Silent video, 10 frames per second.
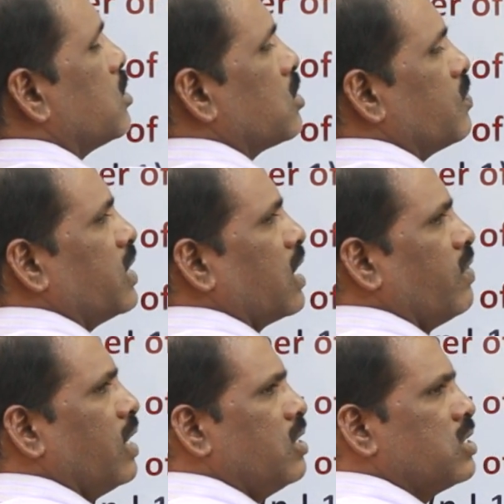So if the n
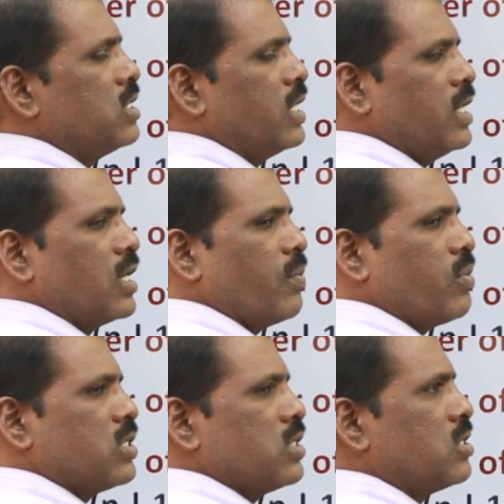value is 3, it
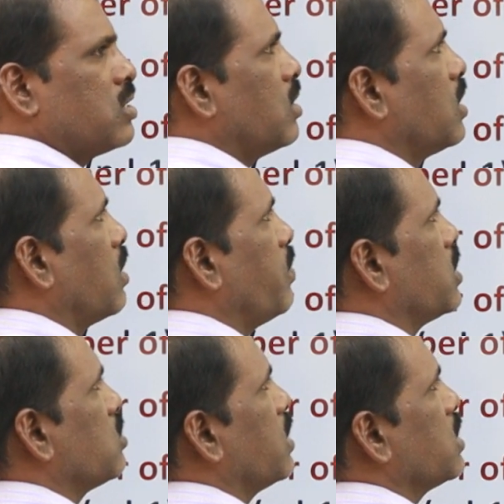represents third orbit.
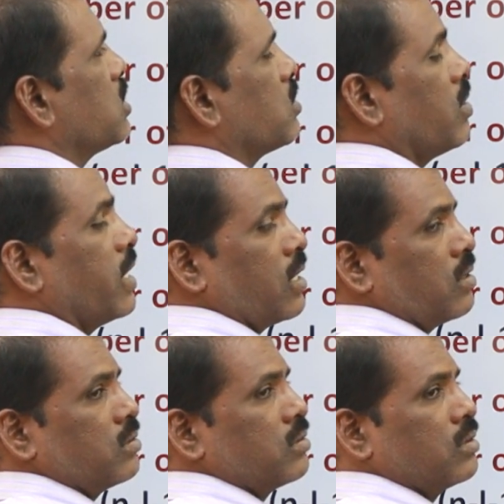So n square
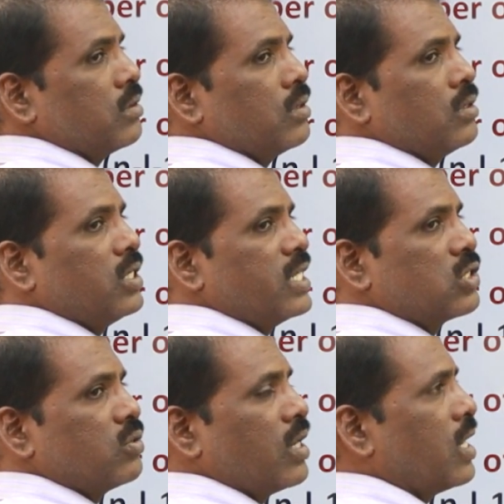3
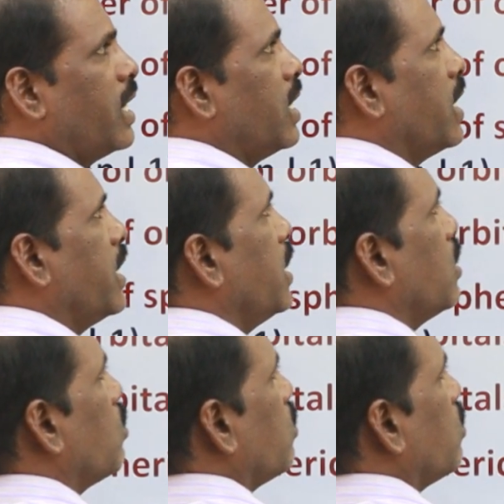square 9, 9 into